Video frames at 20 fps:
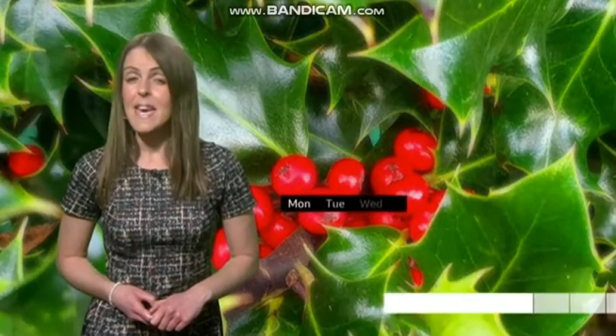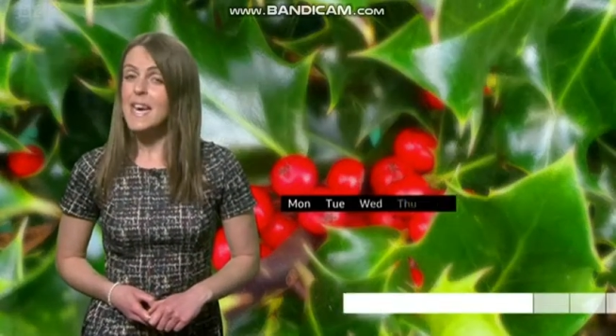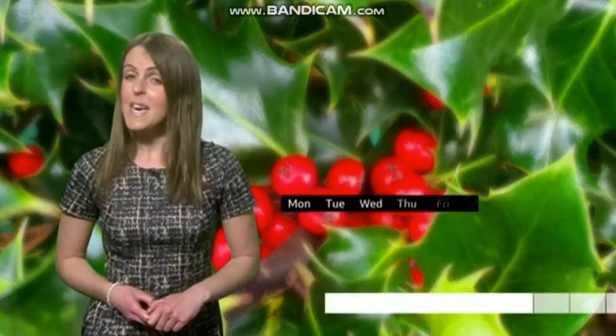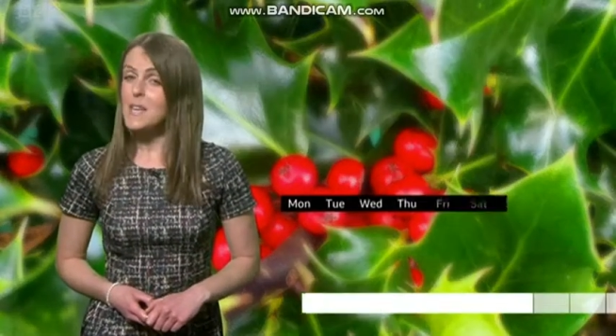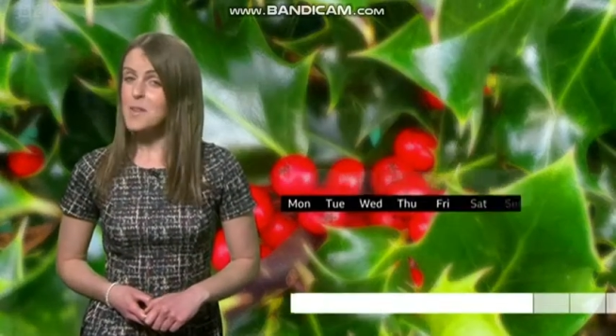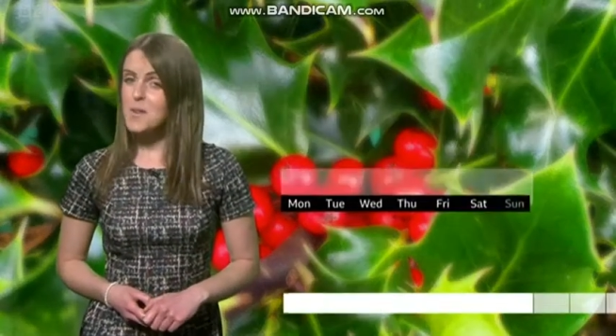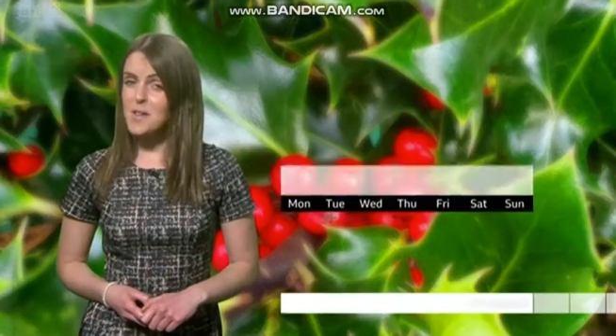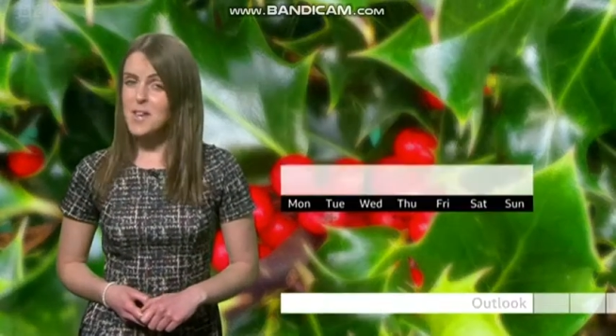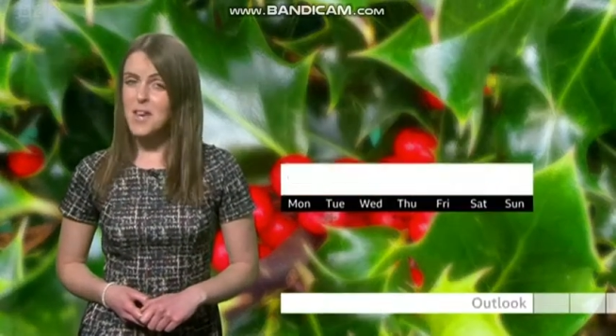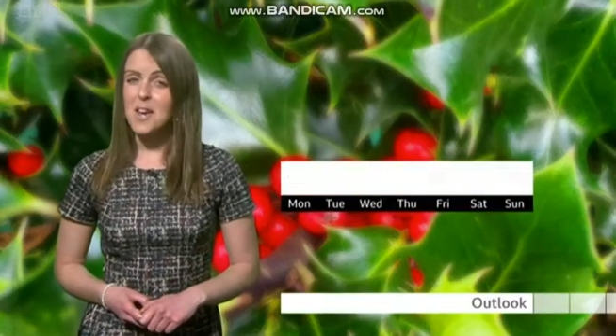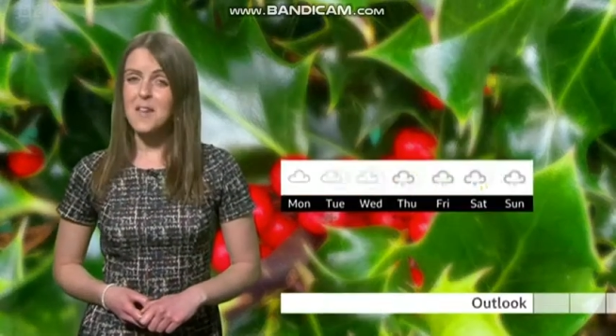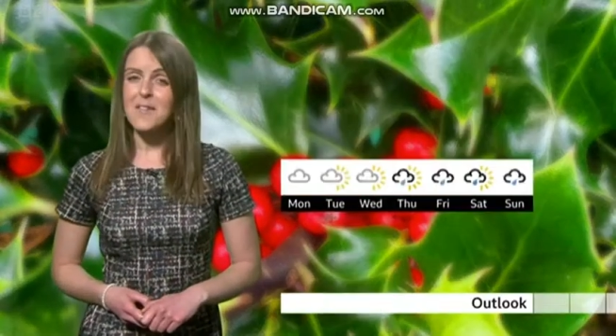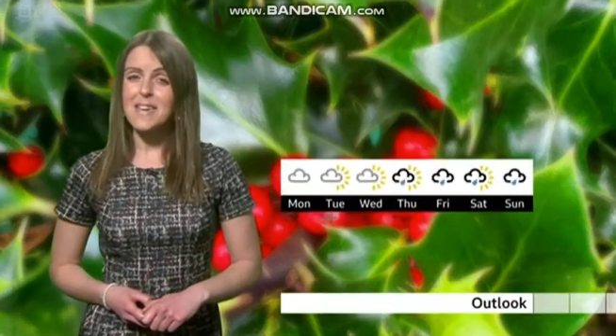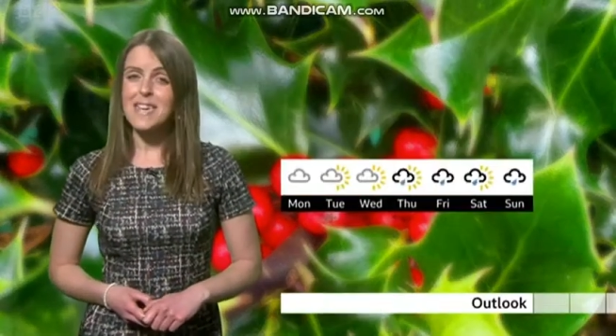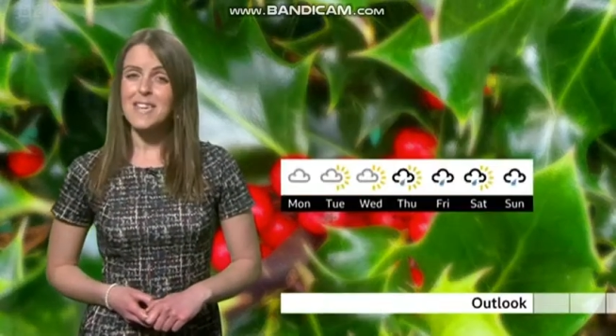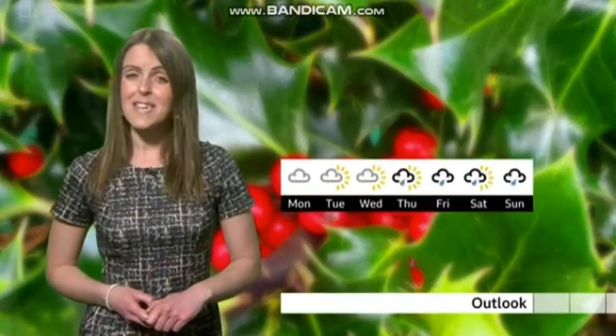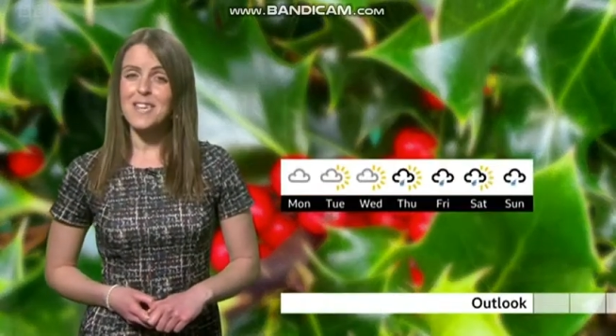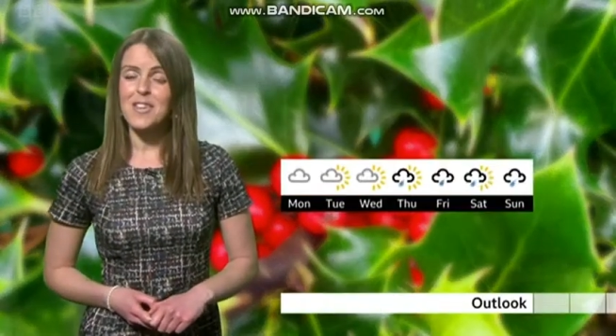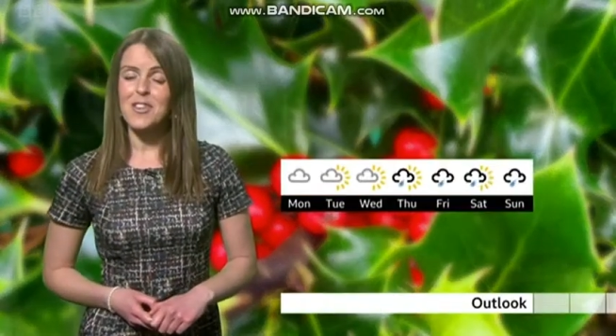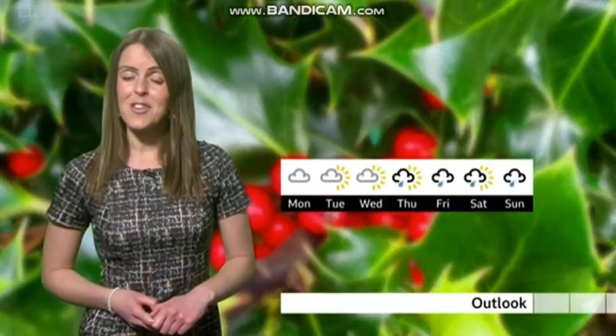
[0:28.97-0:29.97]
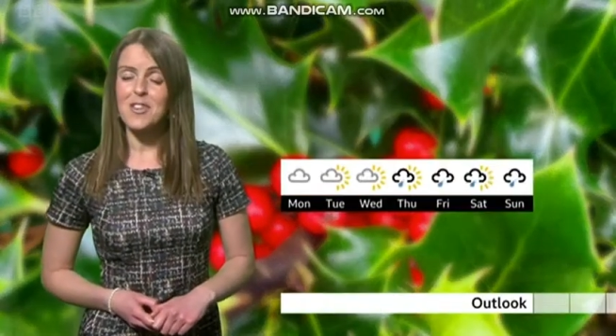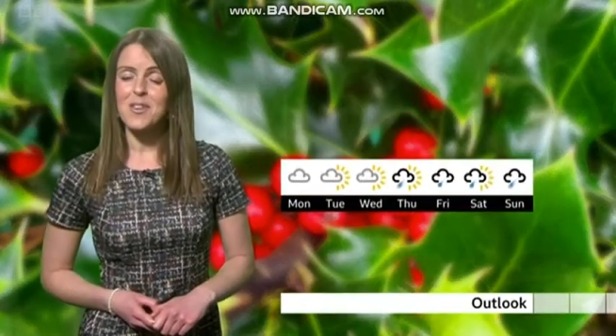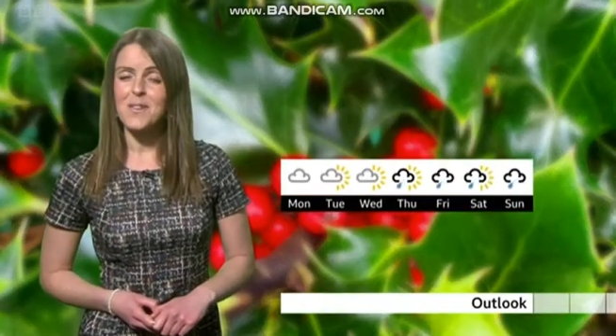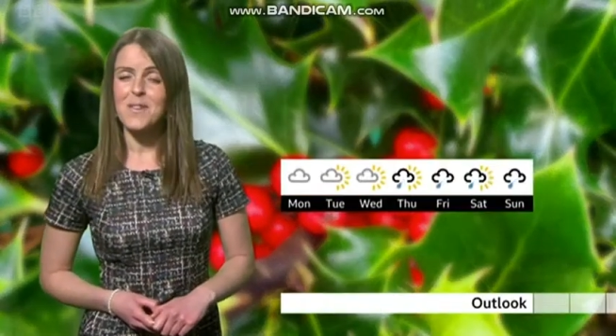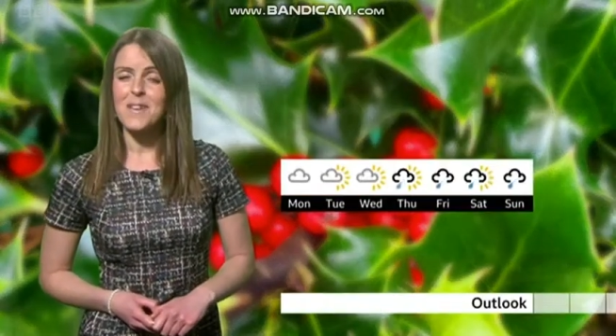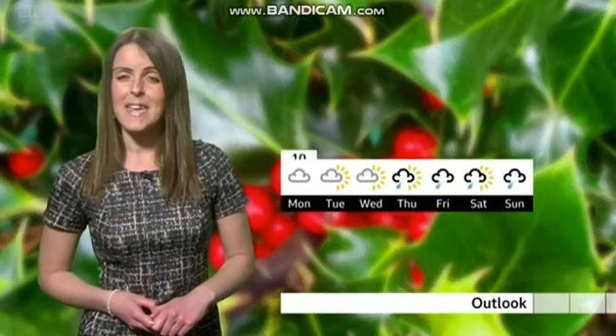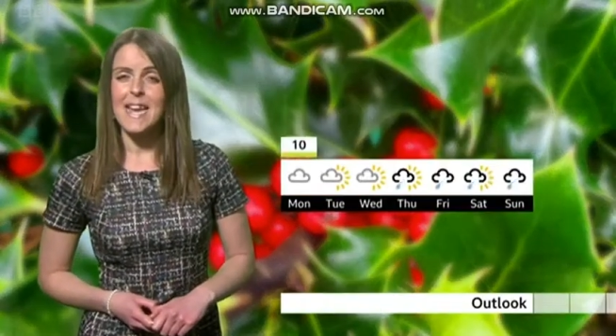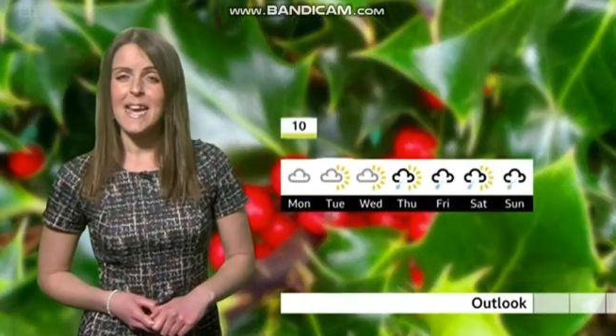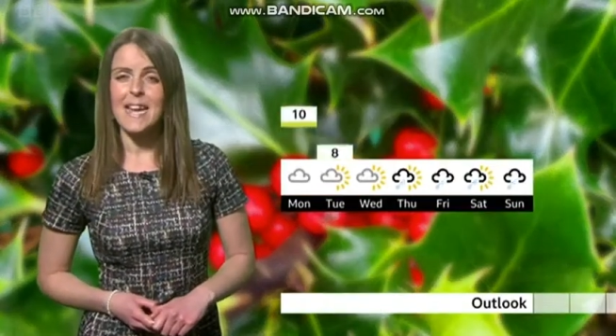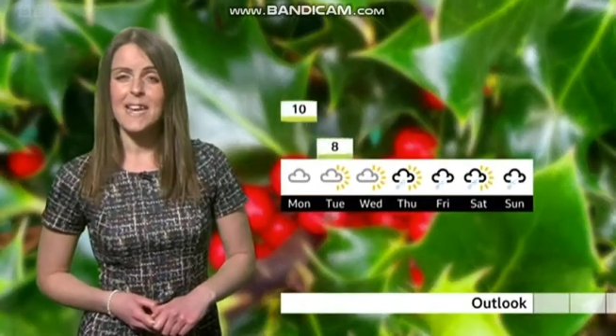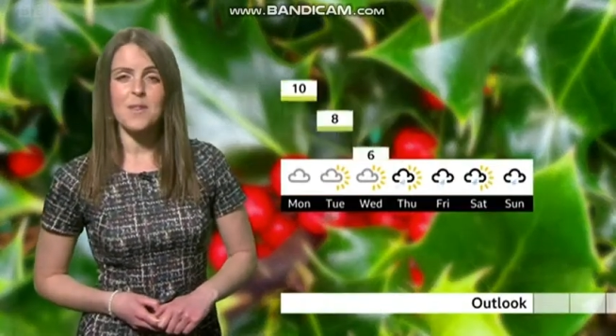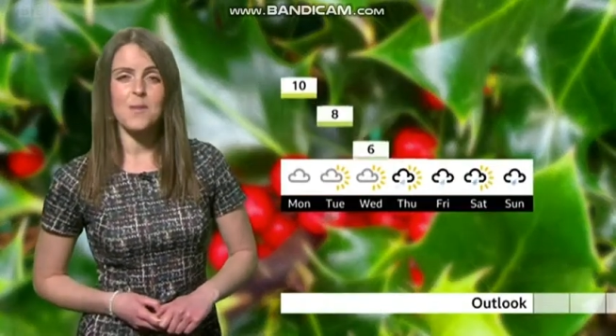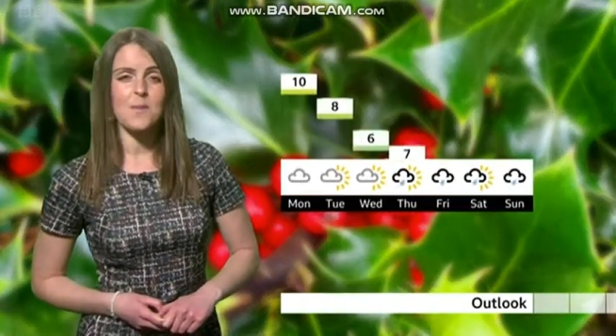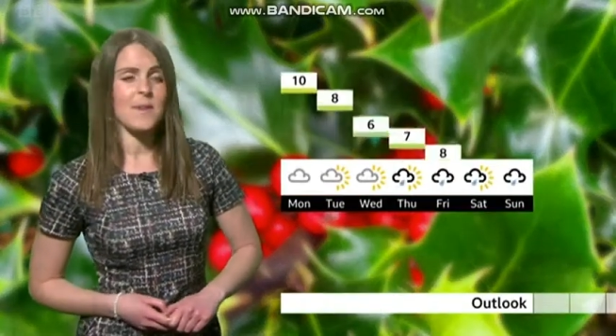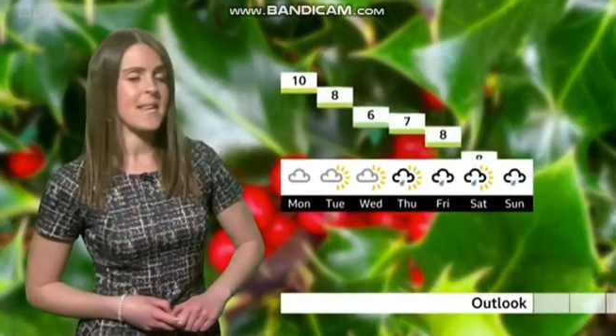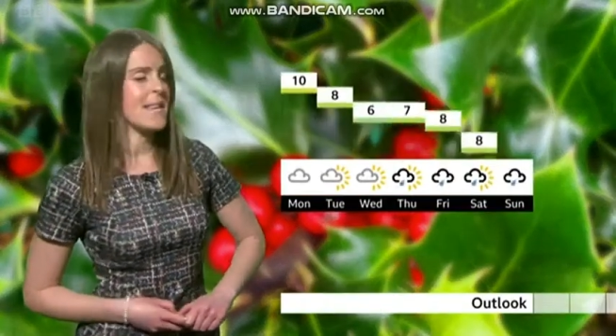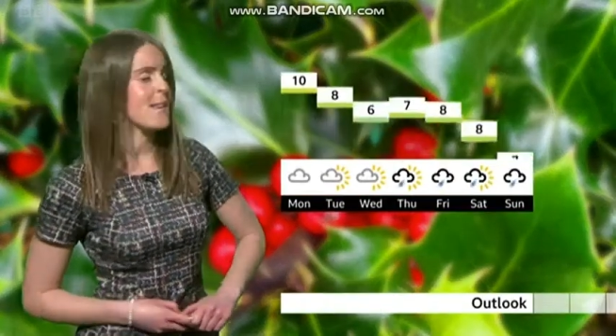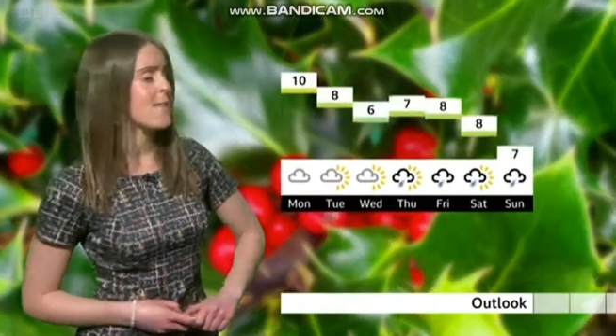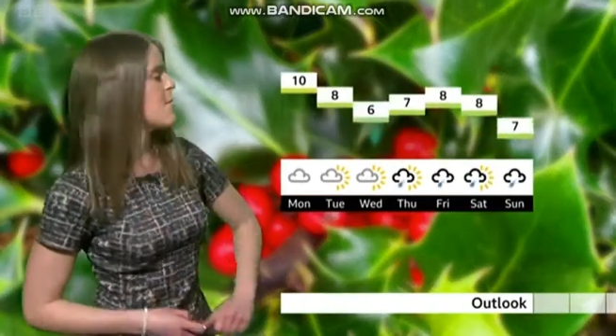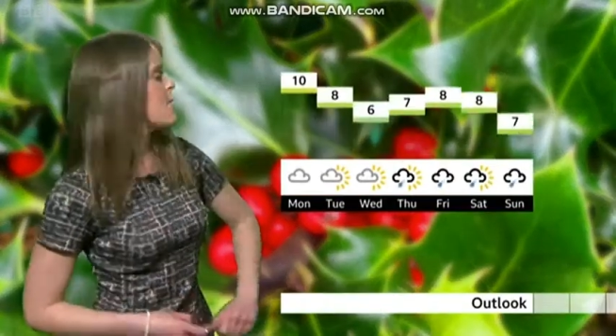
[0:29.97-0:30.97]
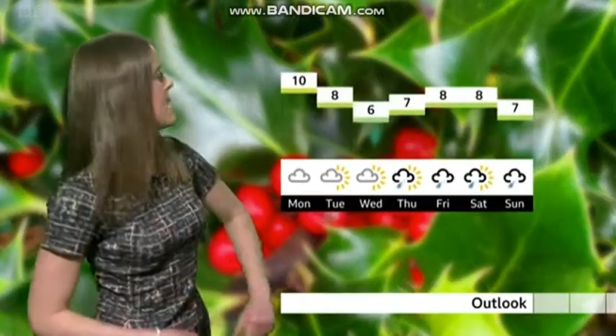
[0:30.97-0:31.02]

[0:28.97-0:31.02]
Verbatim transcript: As we go into next week,